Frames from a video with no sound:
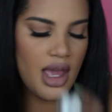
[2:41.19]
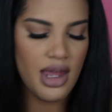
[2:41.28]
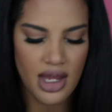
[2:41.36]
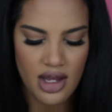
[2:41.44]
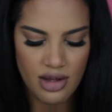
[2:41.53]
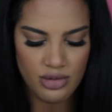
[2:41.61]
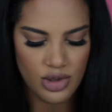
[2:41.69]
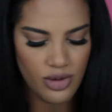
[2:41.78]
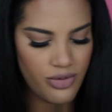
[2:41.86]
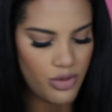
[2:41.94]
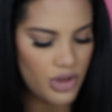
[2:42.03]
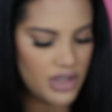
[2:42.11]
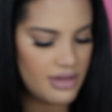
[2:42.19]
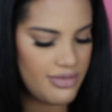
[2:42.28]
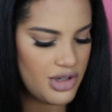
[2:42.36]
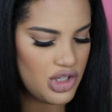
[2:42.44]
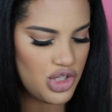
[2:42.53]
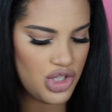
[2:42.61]
and it comes with 4
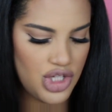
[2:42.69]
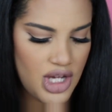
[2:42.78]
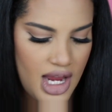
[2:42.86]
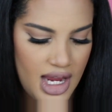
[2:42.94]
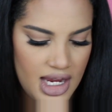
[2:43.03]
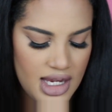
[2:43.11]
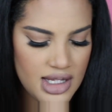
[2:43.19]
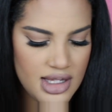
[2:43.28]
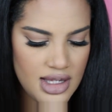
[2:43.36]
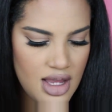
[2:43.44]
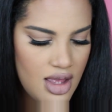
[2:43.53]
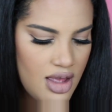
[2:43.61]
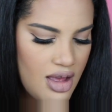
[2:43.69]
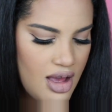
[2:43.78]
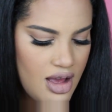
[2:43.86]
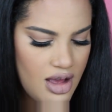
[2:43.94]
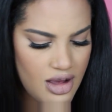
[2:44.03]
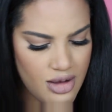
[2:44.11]
different shades.
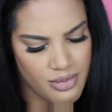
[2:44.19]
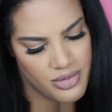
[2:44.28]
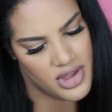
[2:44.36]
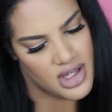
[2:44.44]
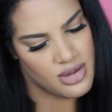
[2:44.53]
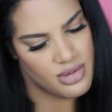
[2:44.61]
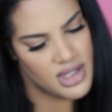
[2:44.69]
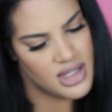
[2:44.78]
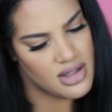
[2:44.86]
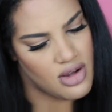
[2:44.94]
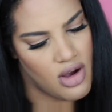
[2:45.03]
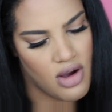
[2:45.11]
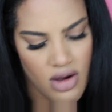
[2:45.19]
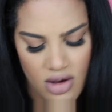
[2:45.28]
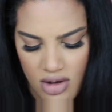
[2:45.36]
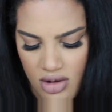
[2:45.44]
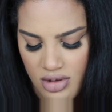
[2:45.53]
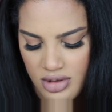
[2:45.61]
This one is
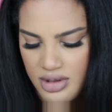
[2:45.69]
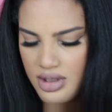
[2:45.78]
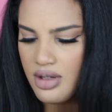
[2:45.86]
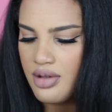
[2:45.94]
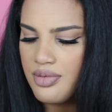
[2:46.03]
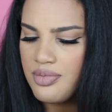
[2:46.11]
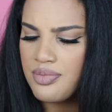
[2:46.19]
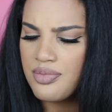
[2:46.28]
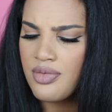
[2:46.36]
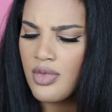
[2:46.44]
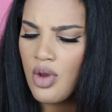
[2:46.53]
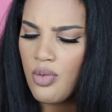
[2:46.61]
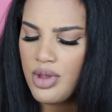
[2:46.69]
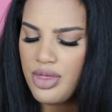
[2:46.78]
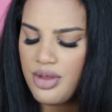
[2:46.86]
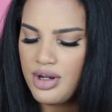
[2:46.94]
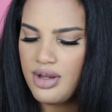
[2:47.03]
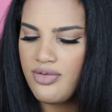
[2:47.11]
called
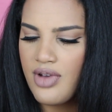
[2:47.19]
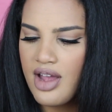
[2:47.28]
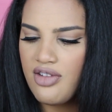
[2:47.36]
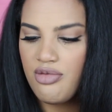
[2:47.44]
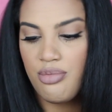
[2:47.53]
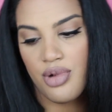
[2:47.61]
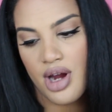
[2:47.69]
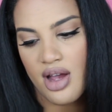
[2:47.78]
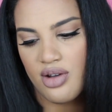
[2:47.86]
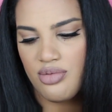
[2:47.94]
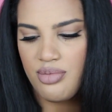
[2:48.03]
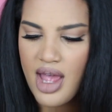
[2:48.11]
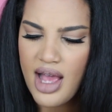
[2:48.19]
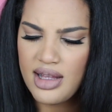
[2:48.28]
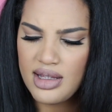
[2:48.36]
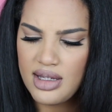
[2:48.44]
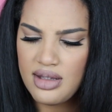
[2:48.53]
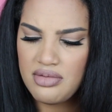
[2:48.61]
135 Brown
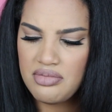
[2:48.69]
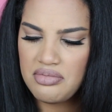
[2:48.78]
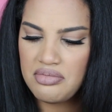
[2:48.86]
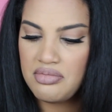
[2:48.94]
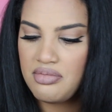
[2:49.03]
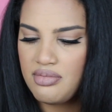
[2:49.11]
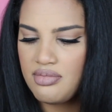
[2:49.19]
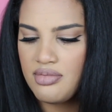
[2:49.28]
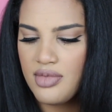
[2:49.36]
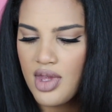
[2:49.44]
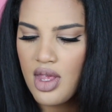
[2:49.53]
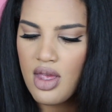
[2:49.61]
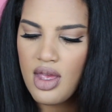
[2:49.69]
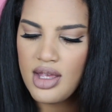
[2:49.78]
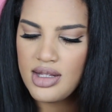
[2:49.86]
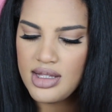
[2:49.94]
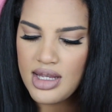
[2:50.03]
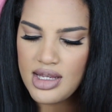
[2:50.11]
Palette.
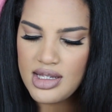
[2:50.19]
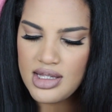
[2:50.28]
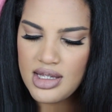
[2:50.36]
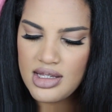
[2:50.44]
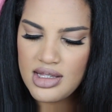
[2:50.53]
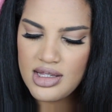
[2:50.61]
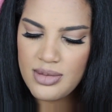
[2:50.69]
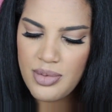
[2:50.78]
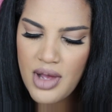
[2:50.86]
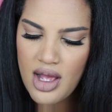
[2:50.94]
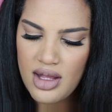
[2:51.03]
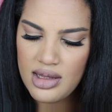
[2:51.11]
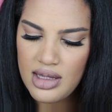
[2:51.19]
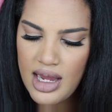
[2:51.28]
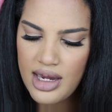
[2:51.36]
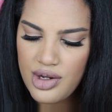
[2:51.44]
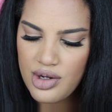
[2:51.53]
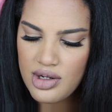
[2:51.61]
It says
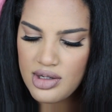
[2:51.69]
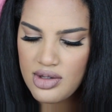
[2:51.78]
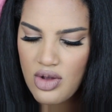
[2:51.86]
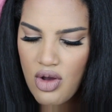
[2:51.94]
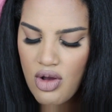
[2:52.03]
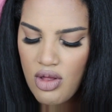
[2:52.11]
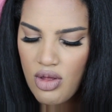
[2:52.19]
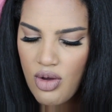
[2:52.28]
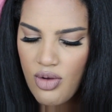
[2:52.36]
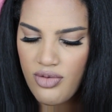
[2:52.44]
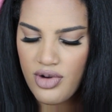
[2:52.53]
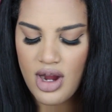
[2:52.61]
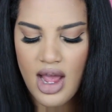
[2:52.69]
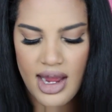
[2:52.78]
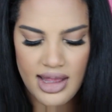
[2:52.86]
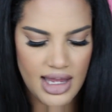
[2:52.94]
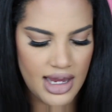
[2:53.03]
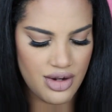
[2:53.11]
Spotlighters All Over
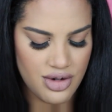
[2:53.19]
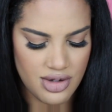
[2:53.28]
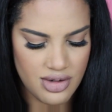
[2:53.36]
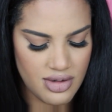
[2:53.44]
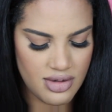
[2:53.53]
Highlighter.